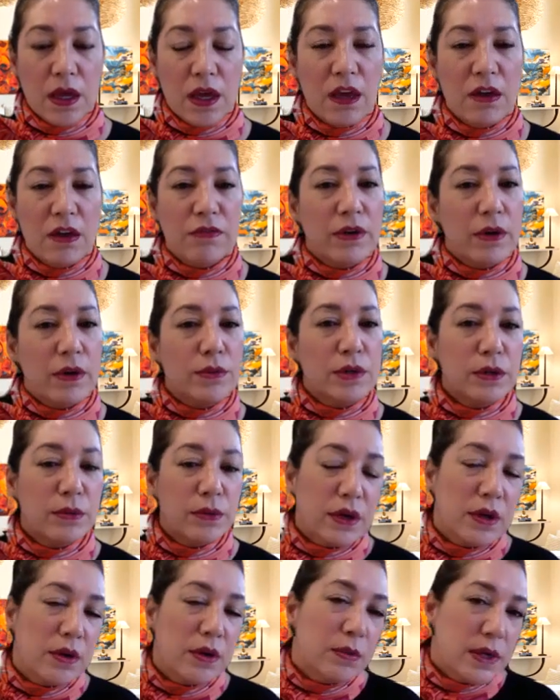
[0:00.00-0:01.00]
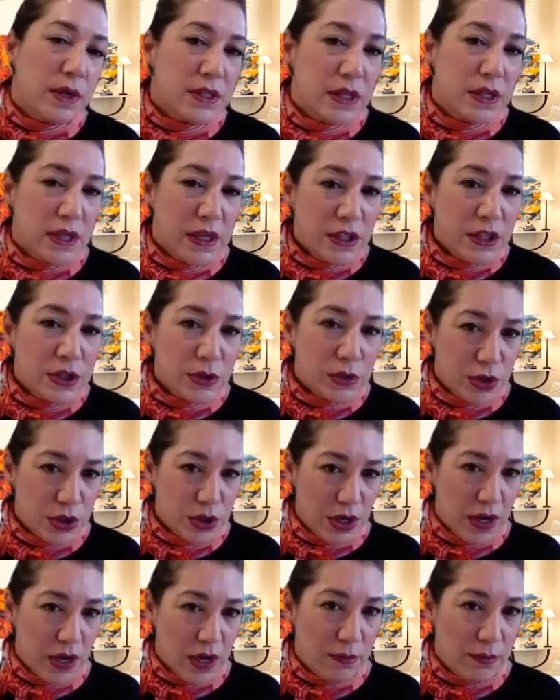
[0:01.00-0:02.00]
If I'm doing a residential
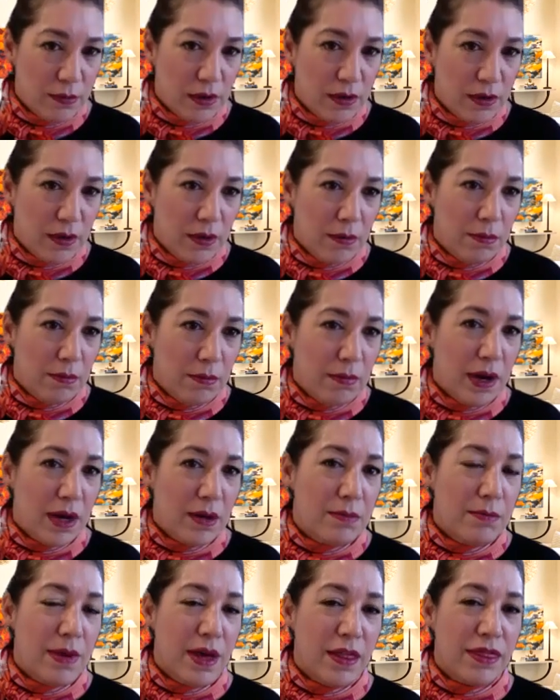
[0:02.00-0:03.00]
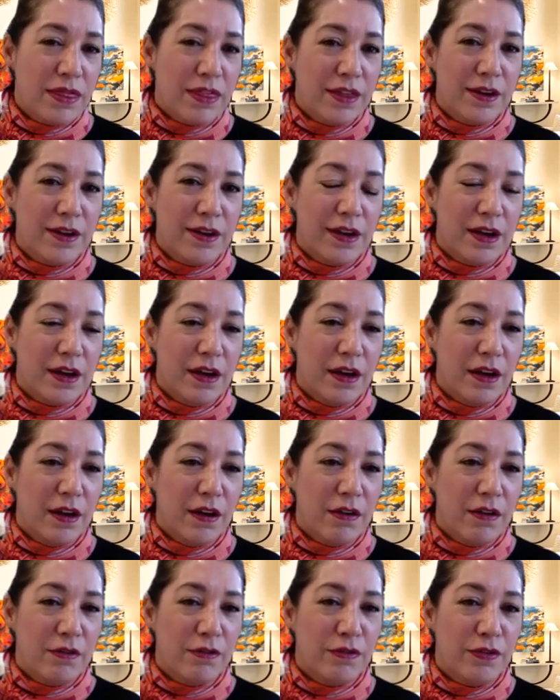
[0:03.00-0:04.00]
job, my method
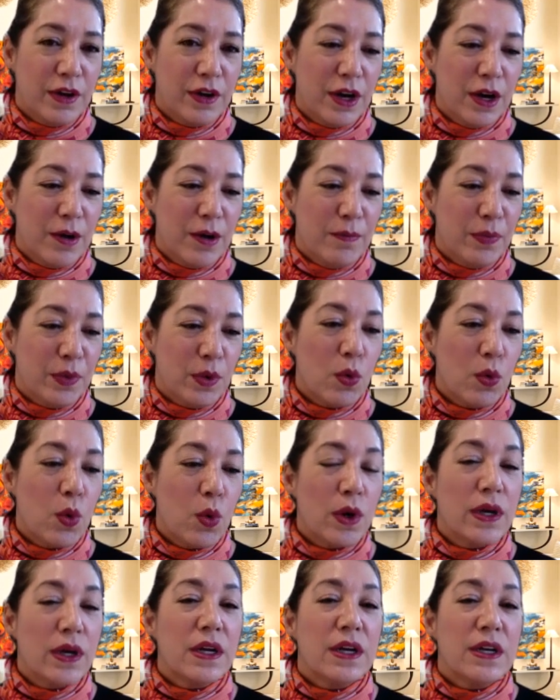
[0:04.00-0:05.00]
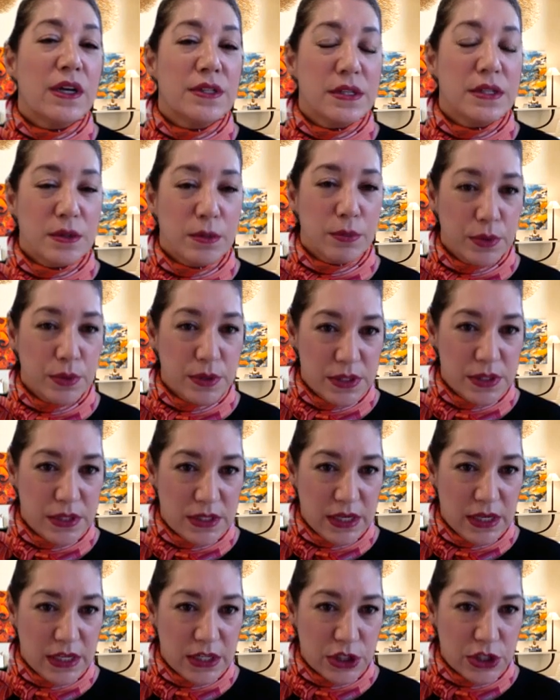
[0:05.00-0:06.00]
of organizing the
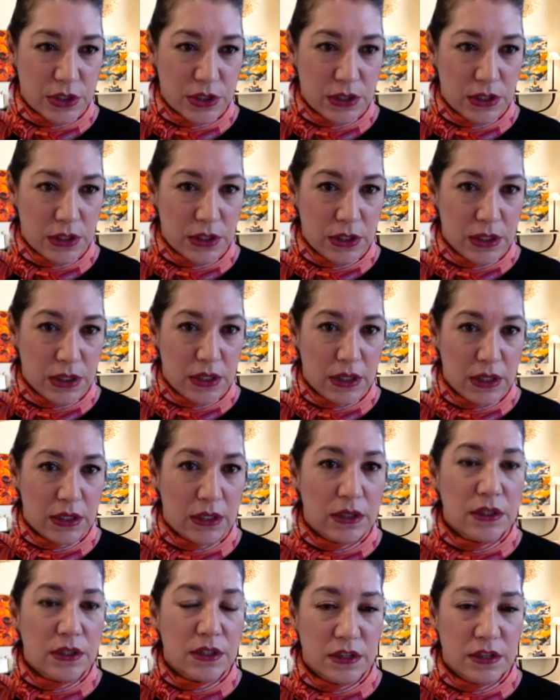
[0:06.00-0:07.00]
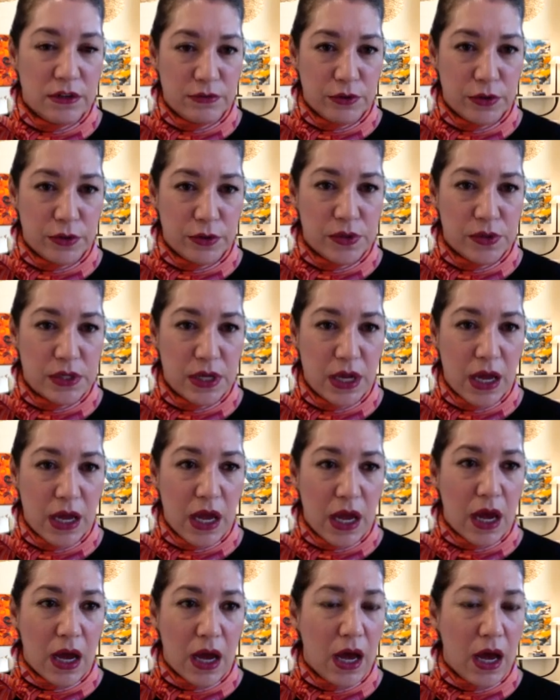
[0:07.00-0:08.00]
presentation differs.
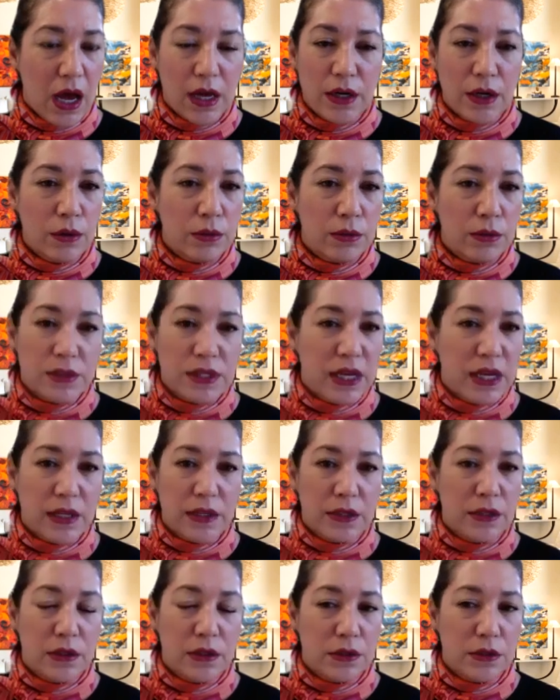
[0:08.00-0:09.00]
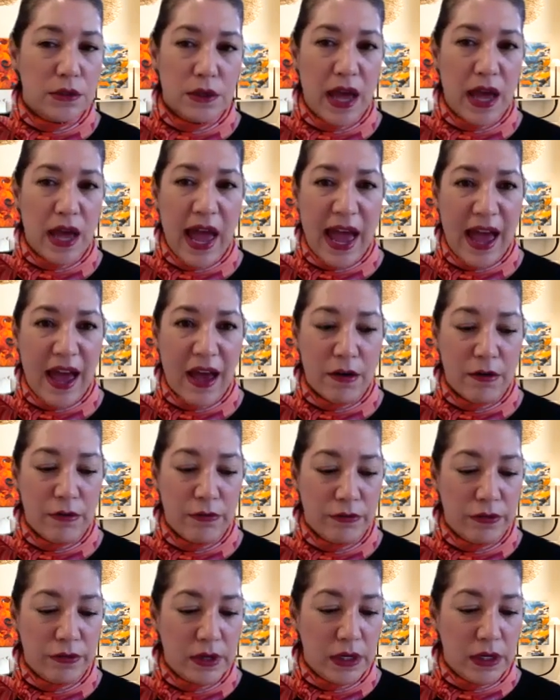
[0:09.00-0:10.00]
I don't tend to have
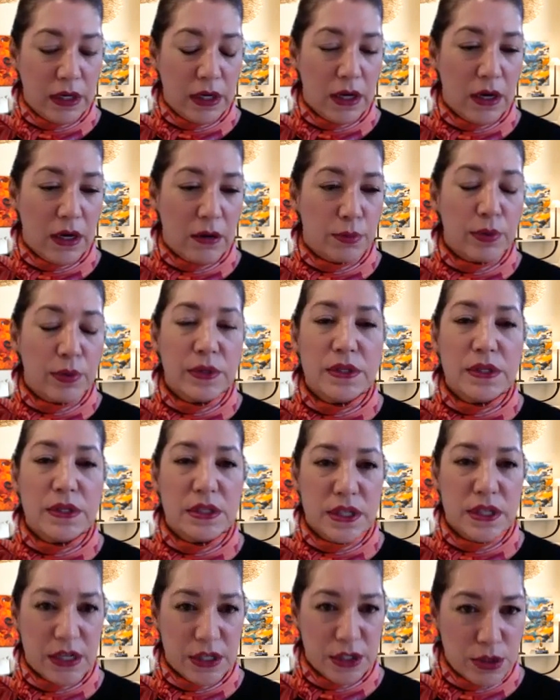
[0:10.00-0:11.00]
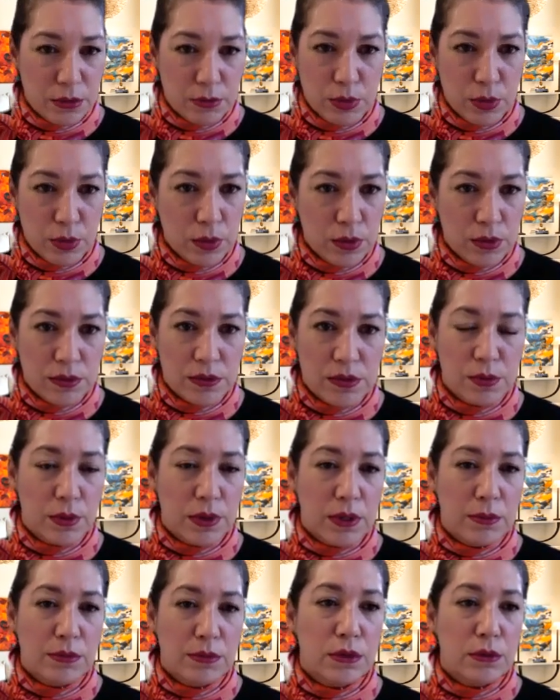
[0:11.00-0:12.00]
presentation boards when
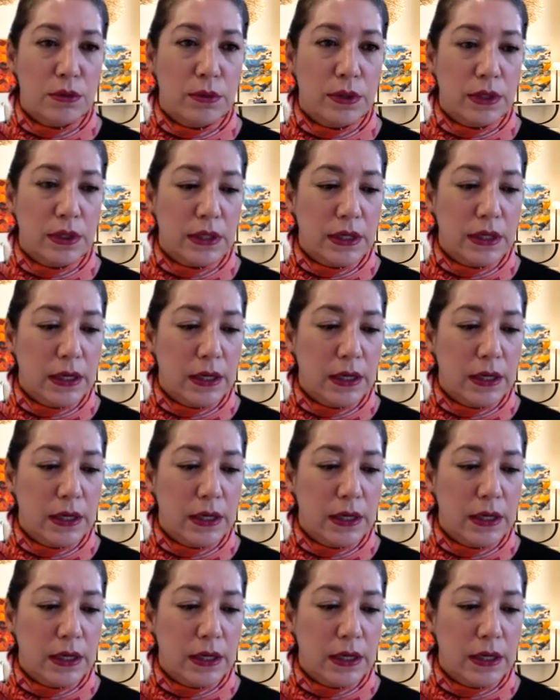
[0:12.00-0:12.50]
I'm doing